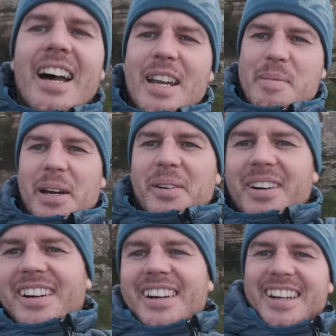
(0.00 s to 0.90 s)
8mm.
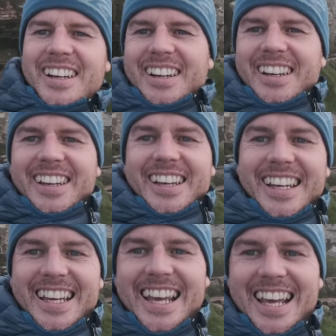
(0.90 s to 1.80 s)

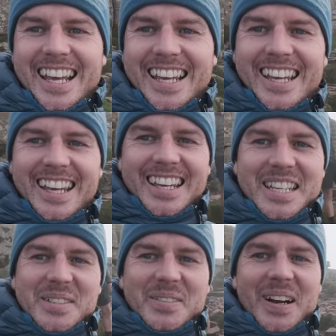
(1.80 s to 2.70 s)

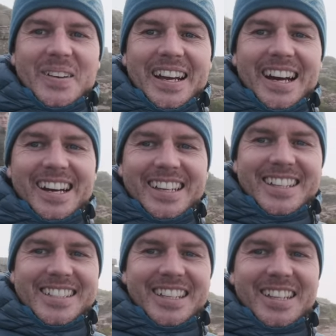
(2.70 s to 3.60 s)
This is where we are. You
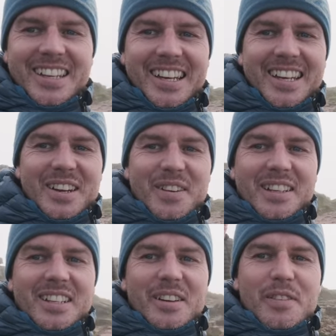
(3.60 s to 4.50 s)
can see that.
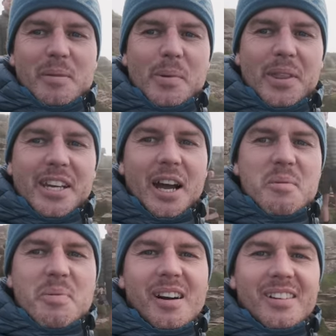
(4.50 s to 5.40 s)
It's like filming with a
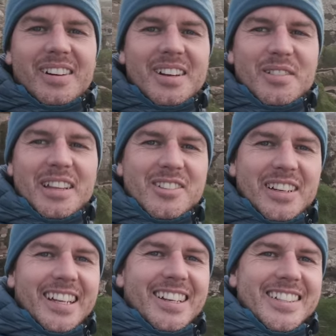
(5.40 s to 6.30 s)
GoPro. It
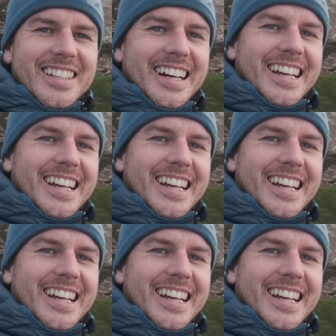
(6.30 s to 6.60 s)
literally looks like.